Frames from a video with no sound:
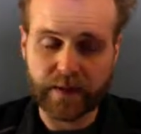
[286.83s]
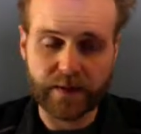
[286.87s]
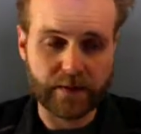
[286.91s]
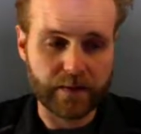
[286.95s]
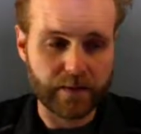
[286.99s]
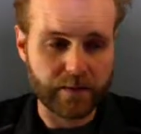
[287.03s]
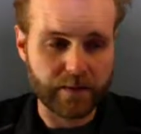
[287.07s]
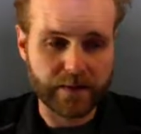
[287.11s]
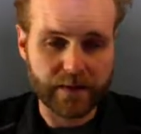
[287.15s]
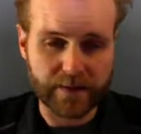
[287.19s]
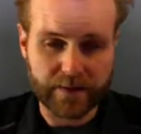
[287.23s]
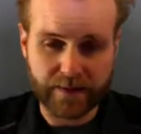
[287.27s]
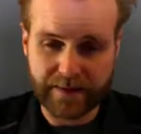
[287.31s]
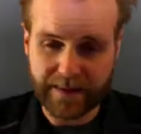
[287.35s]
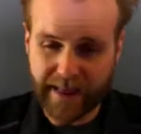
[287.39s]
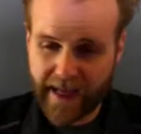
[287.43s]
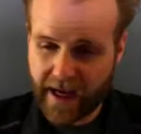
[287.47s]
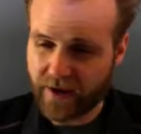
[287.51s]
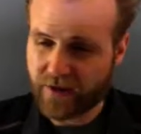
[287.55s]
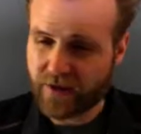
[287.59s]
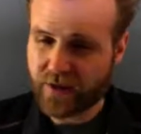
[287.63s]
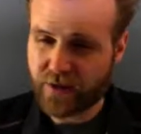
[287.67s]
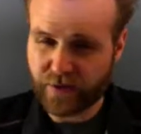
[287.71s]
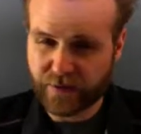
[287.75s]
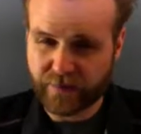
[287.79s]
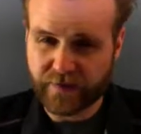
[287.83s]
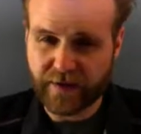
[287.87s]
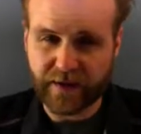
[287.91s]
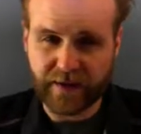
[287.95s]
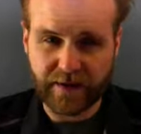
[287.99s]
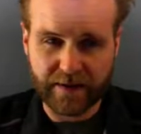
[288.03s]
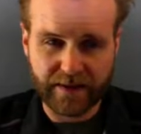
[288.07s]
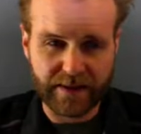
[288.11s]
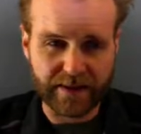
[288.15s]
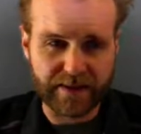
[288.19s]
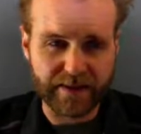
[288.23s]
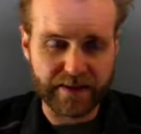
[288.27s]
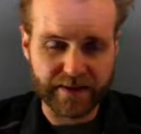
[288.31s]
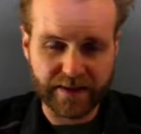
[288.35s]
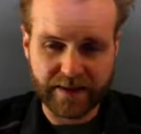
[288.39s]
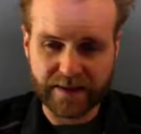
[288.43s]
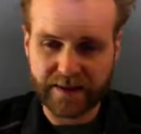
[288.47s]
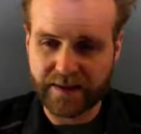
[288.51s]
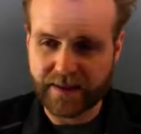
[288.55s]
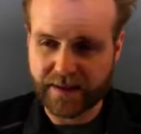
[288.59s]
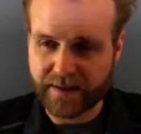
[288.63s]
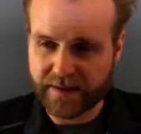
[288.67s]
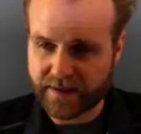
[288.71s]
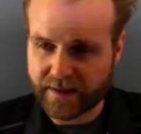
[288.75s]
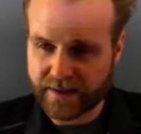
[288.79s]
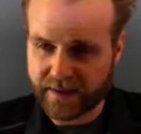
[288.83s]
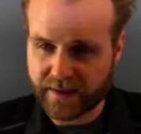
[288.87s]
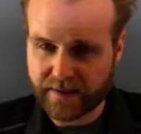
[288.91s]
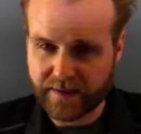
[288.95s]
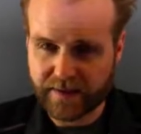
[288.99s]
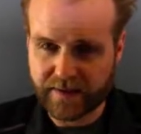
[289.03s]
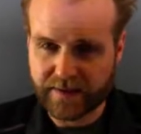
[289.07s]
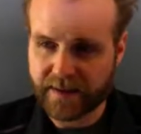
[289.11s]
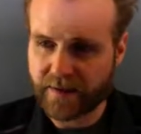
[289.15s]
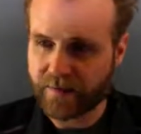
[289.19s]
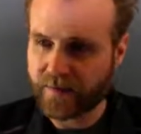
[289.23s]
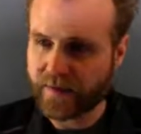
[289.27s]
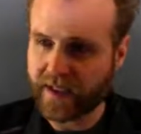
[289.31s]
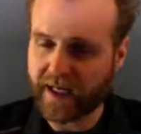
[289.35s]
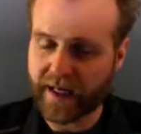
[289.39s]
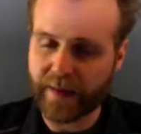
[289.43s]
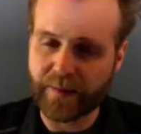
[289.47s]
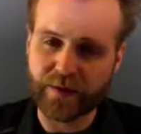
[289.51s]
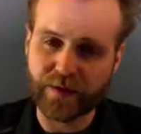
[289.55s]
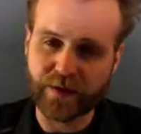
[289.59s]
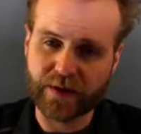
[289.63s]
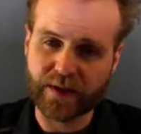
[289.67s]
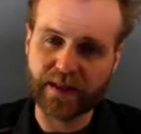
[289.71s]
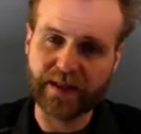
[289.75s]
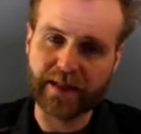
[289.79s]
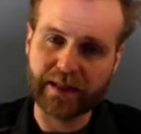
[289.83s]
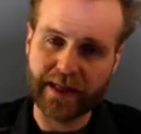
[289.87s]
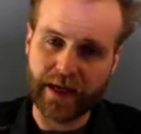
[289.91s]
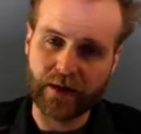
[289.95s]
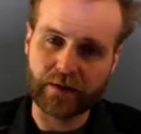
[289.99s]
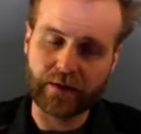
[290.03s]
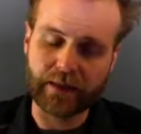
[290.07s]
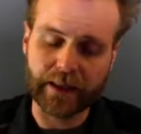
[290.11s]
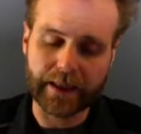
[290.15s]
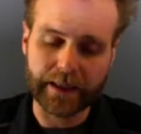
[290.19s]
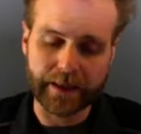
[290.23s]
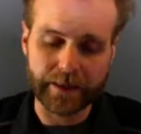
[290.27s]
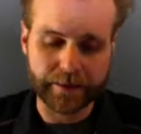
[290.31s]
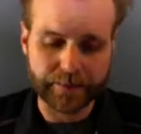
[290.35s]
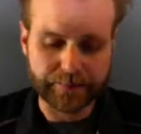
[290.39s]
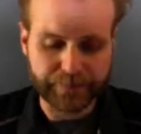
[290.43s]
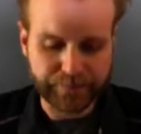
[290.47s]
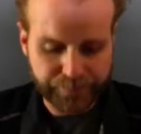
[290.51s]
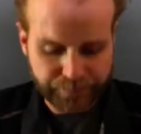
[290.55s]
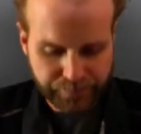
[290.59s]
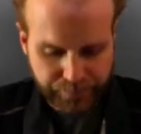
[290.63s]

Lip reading: There's a natural variance in these things, and sometimes you get an outlier.